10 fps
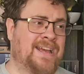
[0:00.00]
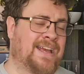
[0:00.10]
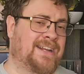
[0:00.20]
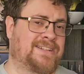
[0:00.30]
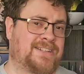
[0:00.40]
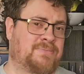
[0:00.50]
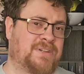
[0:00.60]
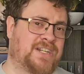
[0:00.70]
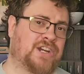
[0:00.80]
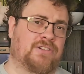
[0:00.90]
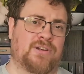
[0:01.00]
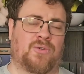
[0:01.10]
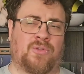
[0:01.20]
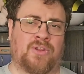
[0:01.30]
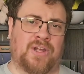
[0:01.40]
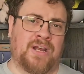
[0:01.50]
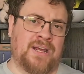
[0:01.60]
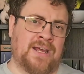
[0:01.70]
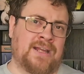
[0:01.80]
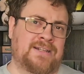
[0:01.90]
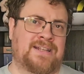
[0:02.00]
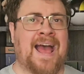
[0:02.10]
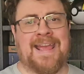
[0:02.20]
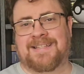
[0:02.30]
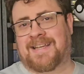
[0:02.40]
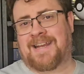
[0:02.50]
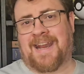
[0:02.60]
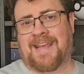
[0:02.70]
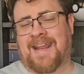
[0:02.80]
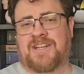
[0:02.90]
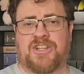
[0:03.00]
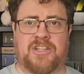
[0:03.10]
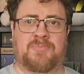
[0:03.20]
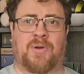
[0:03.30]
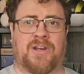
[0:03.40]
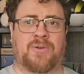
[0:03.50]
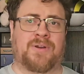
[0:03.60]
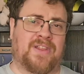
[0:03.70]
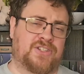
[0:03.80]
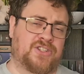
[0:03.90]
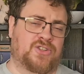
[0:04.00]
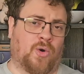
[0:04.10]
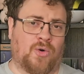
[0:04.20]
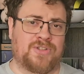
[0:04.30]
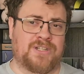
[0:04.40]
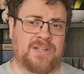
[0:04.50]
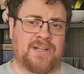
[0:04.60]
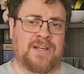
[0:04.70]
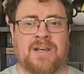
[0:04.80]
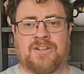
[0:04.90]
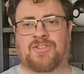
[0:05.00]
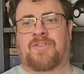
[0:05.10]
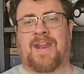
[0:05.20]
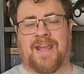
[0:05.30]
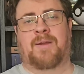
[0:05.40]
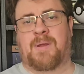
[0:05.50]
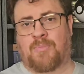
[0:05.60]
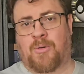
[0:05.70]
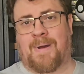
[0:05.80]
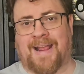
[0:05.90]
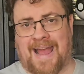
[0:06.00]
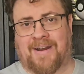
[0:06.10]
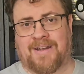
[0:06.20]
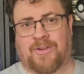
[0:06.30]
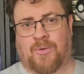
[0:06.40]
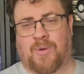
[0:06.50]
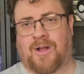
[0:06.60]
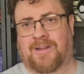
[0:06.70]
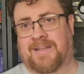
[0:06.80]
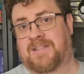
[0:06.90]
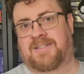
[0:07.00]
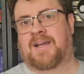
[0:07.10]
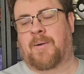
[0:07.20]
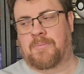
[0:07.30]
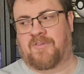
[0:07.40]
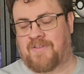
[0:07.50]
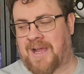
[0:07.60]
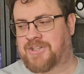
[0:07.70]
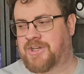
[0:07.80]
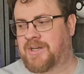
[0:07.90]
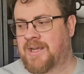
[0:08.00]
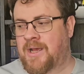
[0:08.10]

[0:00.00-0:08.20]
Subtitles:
It is this material that takes kinetic energy that's put into it and then stores it, so then it can be put back out into the world in some fashion.